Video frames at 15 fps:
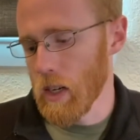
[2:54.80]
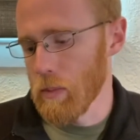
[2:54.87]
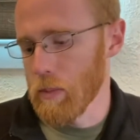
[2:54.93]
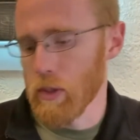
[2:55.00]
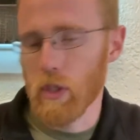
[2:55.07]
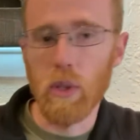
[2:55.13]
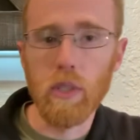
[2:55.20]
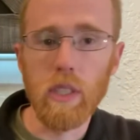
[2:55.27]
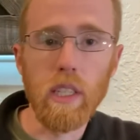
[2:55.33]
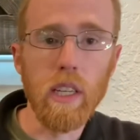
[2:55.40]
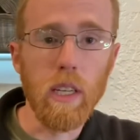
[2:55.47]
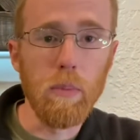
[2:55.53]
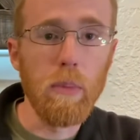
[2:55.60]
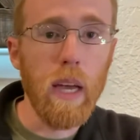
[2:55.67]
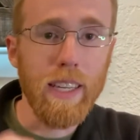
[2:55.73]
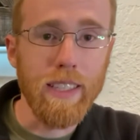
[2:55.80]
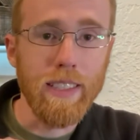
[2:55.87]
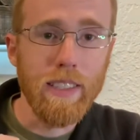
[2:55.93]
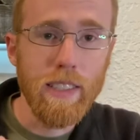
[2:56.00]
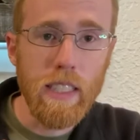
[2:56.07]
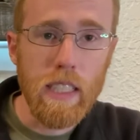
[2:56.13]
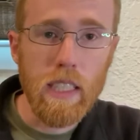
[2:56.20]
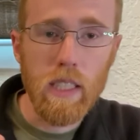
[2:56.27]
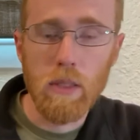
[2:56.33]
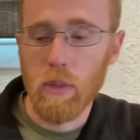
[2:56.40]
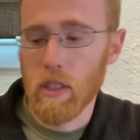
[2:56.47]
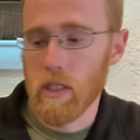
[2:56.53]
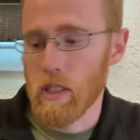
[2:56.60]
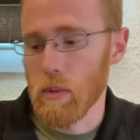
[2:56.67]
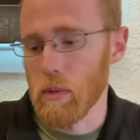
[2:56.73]
So to get it back in sync, what
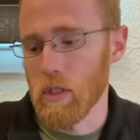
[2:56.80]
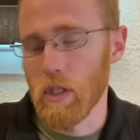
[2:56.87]
I was able